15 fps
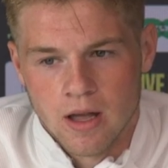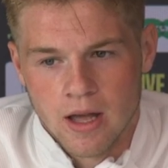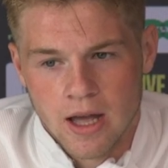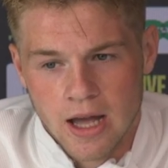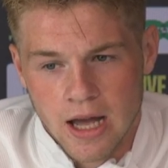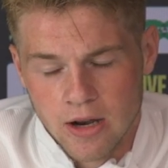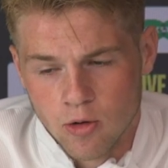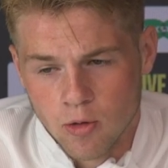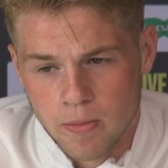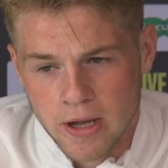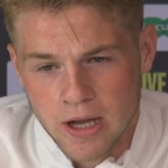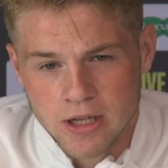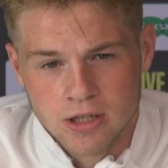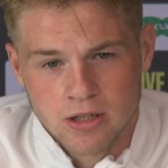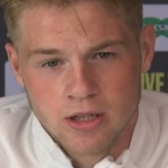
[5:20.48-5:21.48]
I know
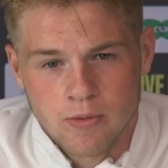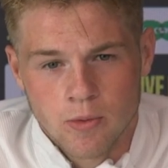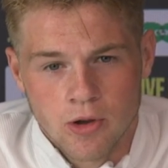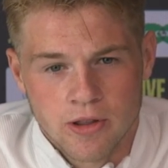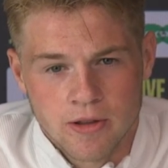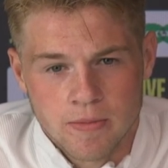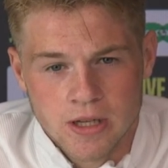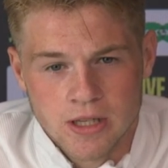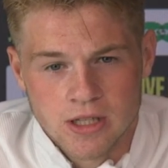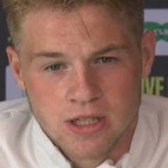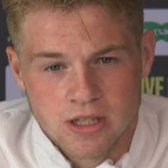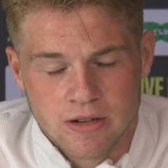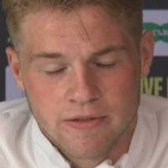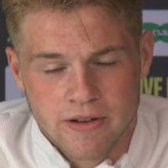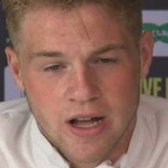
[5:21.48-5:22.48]
personally what it means
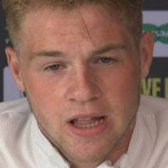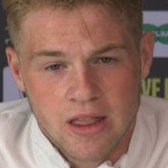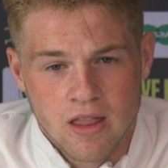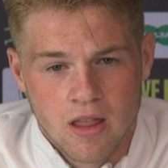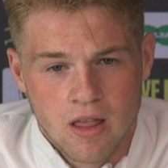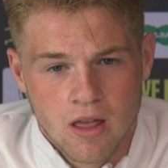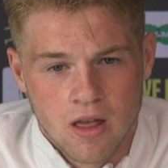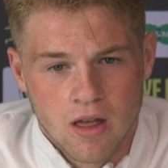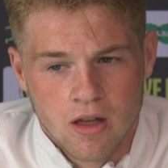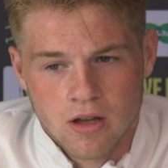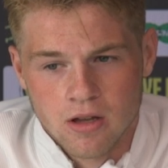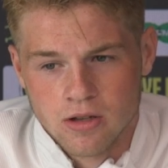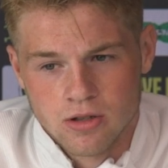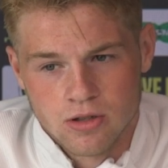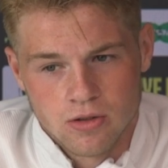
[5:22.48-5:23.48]
as a fan.
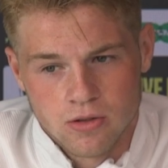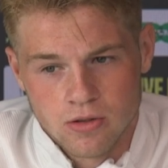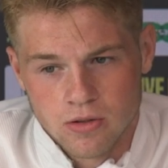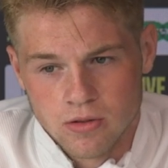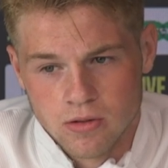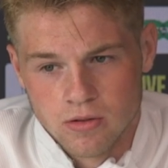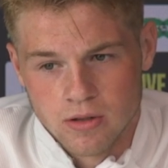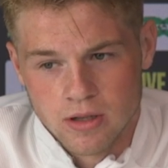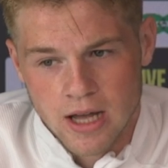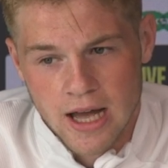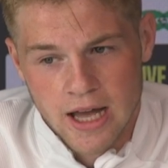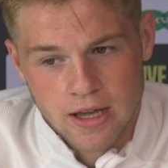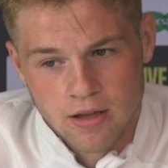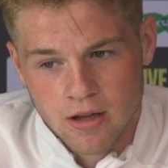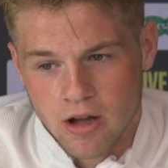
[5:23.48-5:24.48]
So,
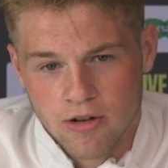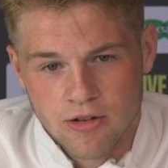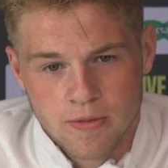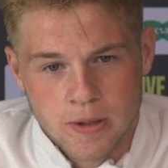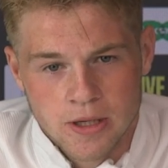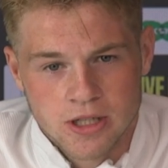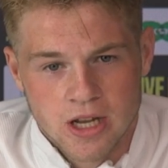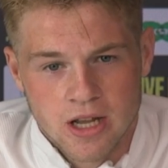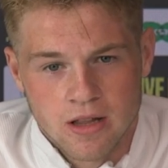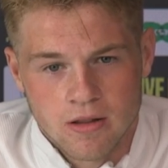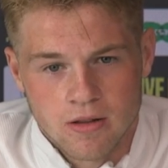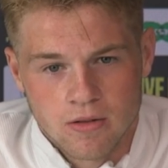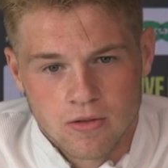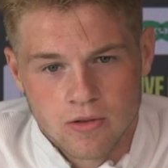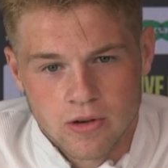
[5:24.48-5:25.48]
100%
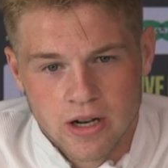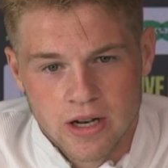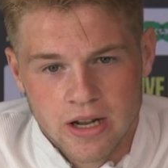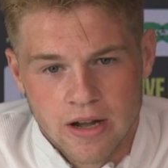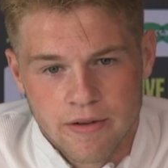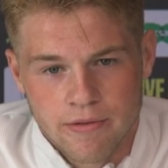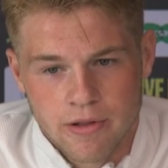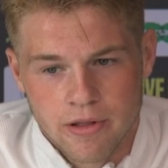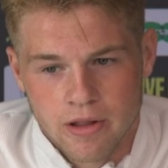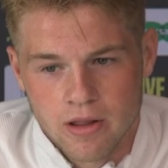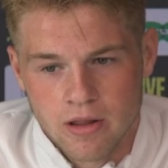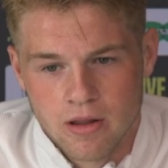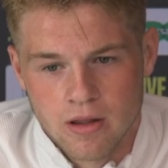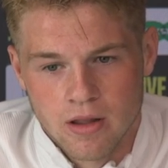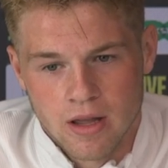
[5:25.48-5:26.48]
going into
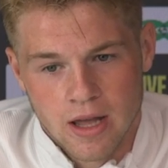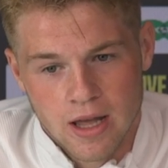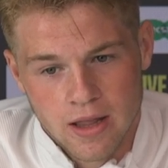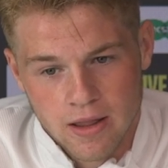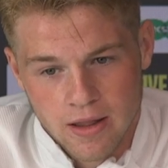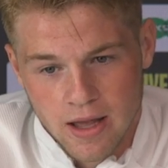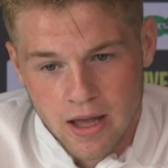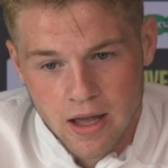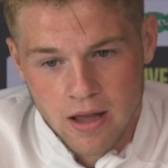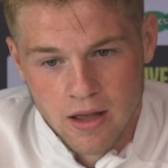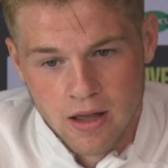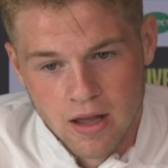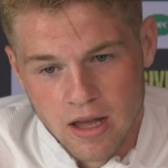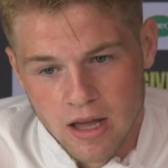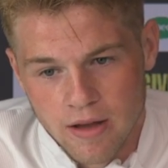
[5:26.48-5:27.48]
everything. And
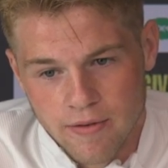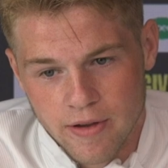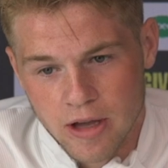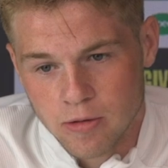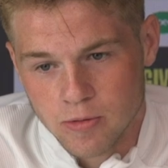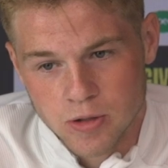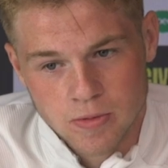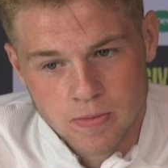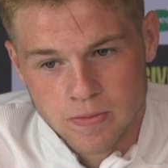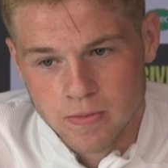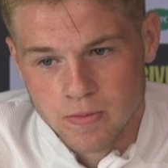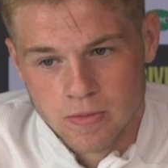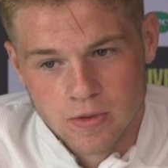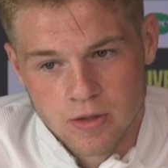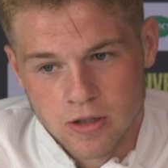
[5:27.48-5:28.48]
if it helps him,
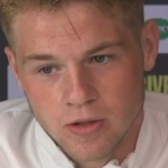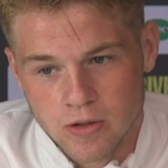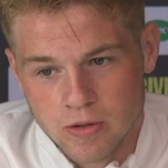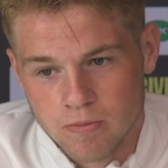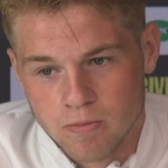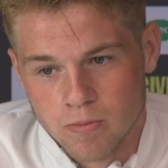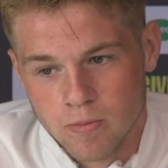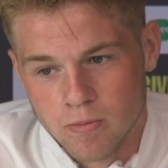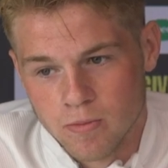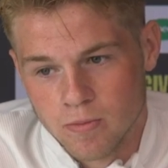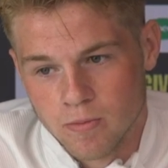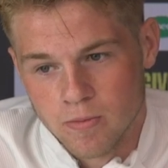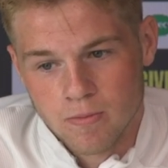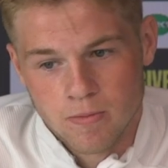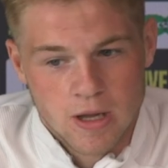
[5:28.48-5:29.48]
you know,
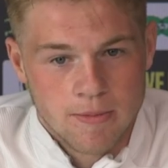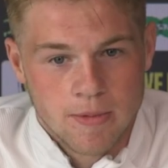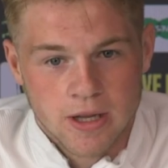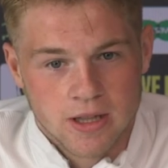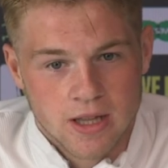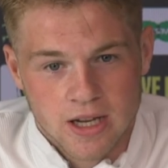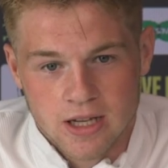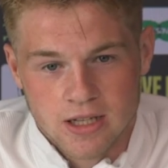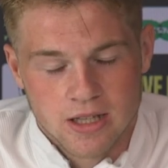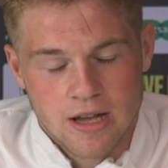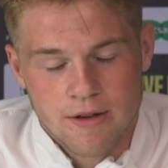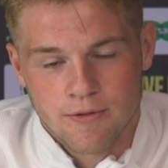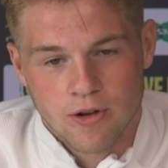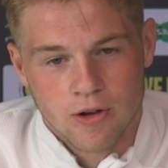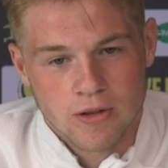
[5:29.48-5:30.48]
maybe take a
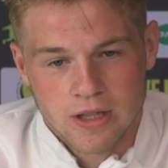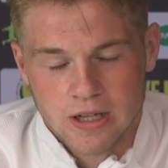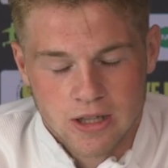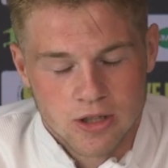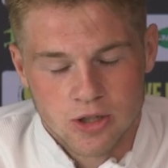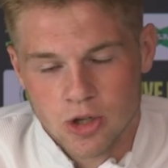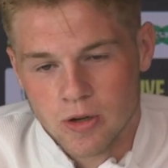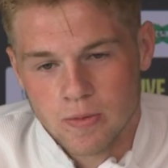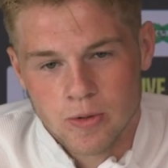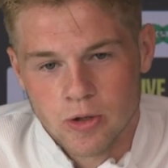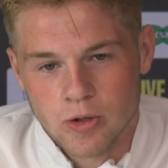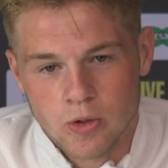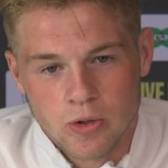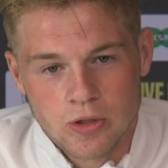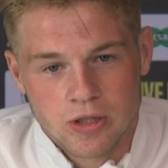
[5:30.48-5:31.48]
step forward and get a job,
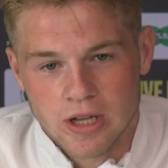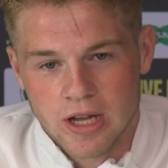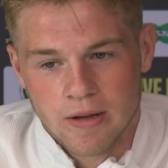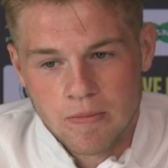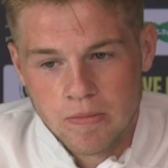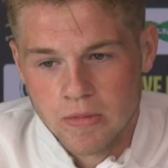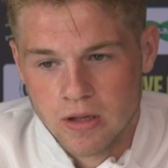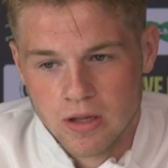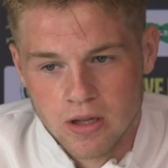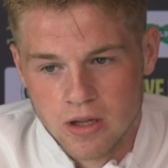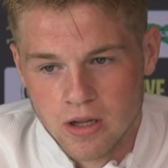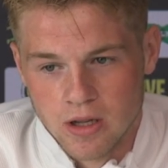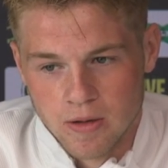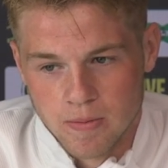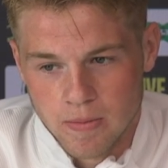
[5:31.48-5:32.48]
who knows?
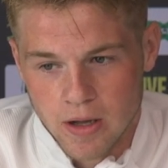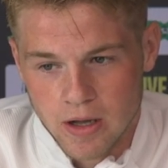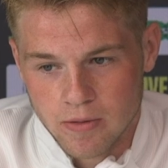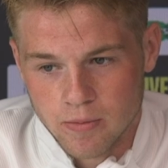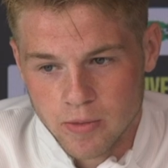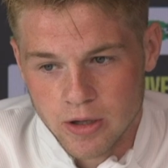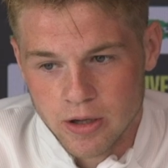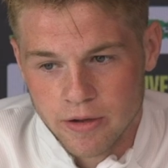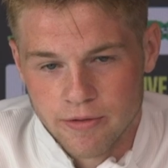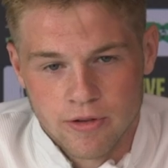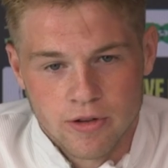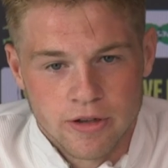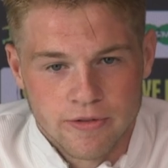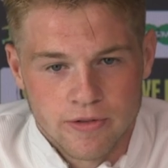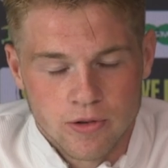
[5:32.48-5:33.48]
But we are
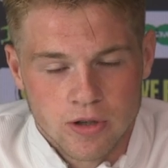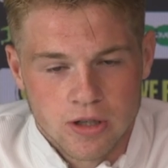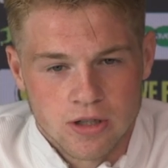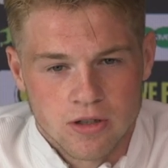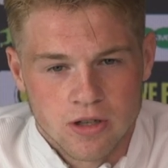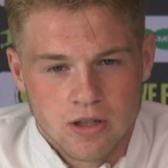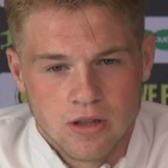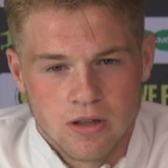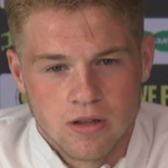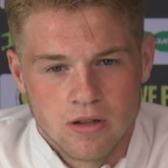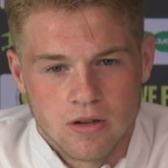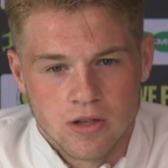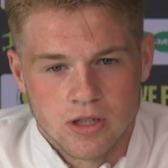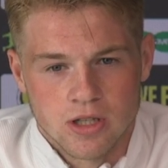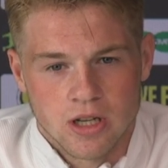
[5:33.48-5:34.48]
fully focused on
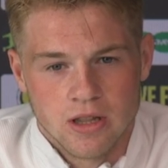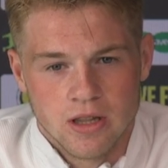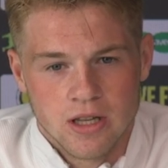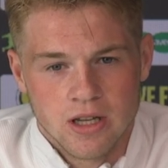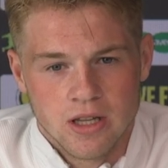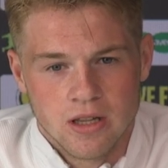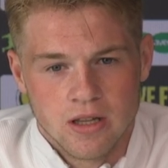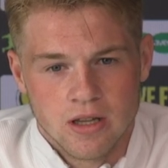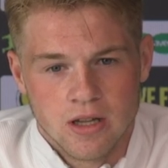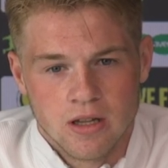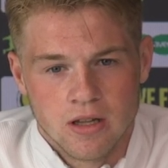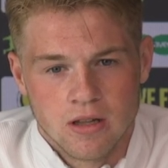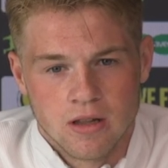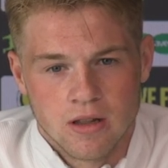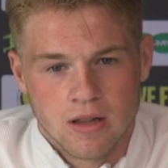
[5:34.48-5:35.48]
Sunday, and
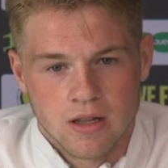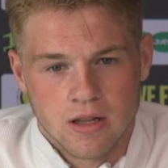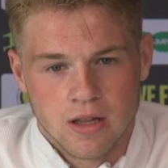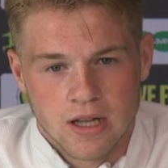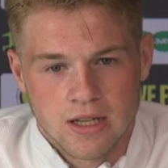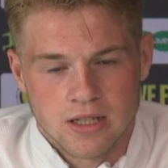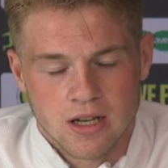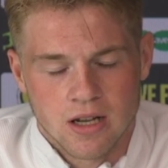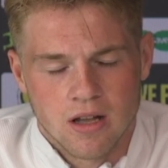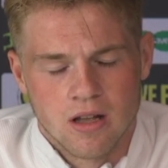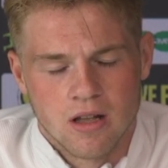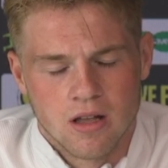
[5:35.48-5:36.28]
that's it.